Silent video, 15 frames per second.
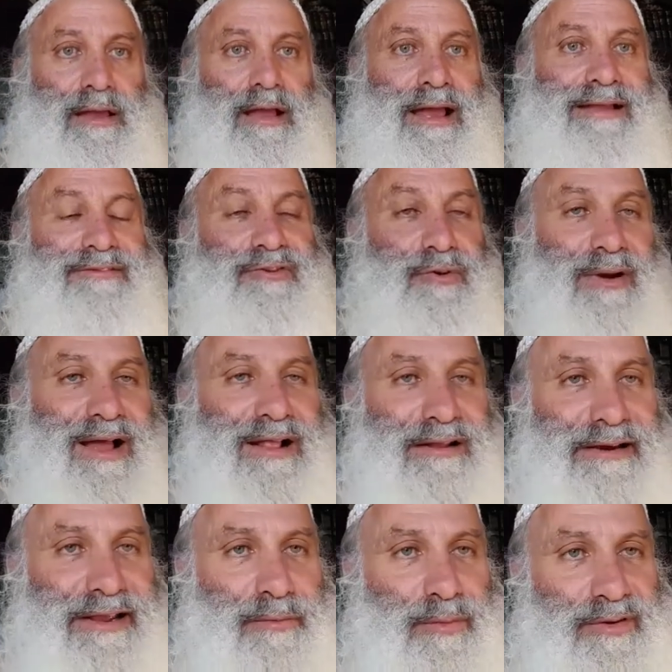A
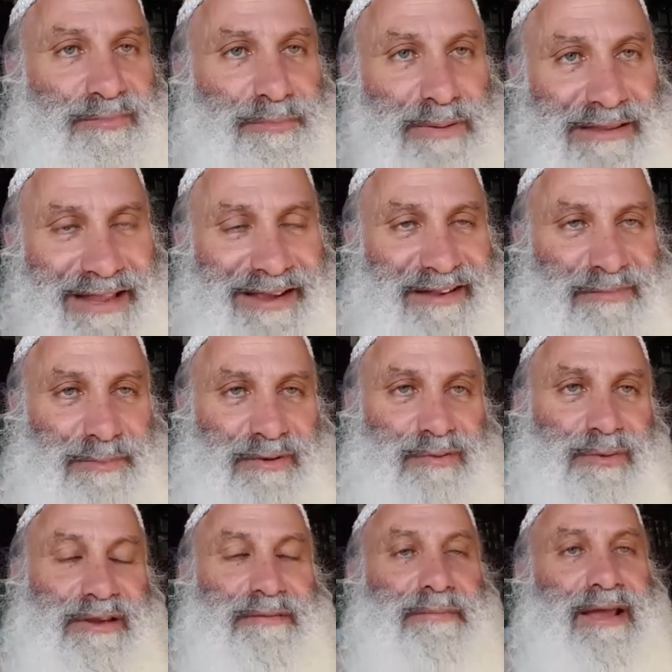duality was placed
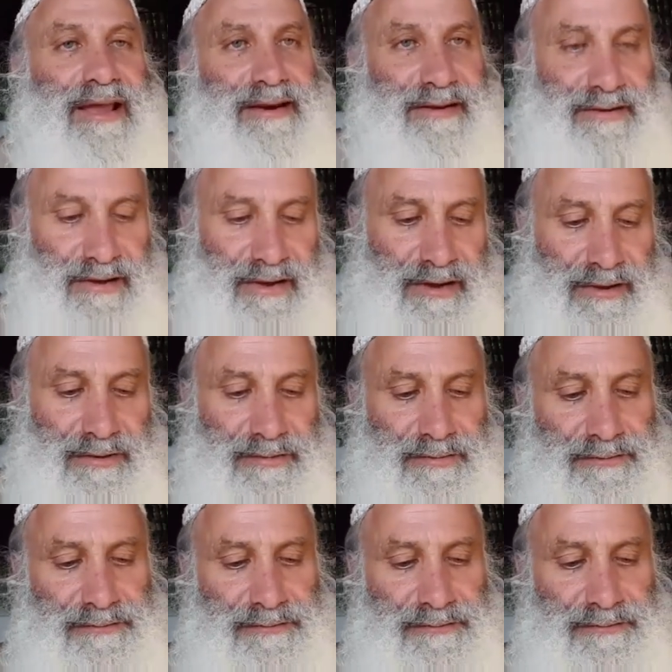between man and God.